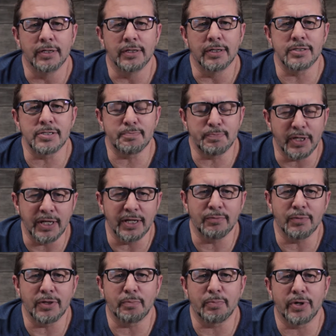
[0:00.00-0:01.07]
Let's begin
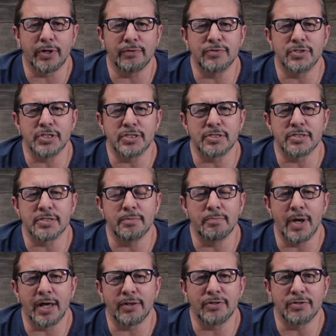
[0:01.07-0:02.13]
with the prayer of Jesus in
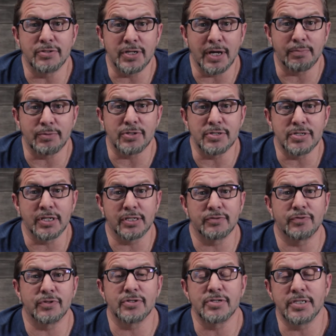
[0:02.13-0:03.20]
Matthew chapter 6,
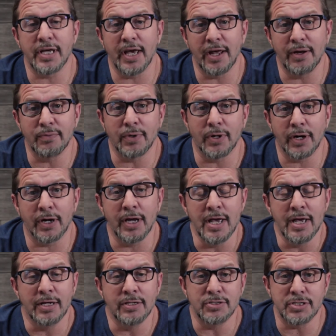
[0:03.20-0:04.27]
verse 10, where
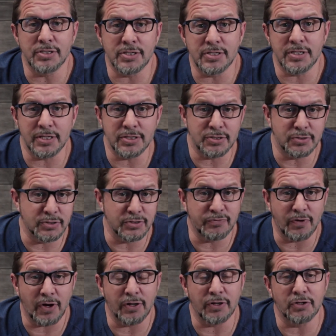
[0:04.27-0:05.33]
Jesus says to his
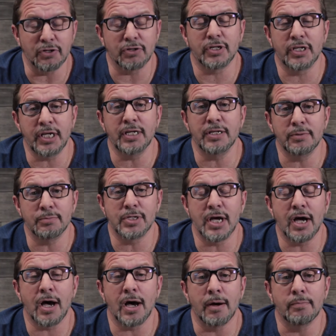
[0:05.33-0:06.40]
Father, "Your kingdom
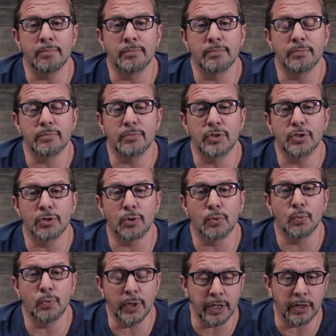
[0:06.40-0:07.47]
come, your
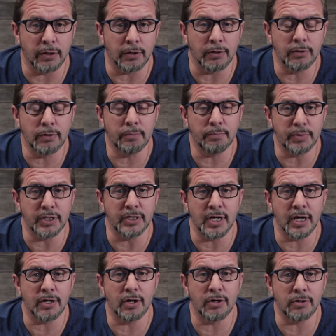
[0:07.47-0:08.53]
will be
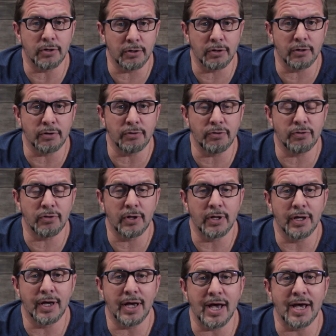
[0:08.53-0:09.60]
done on earth
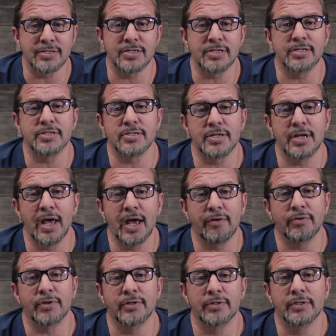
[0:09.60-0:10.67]
as it is in
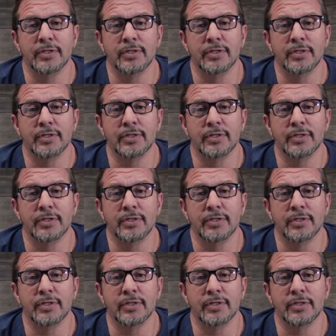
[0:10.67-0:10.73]
heaven."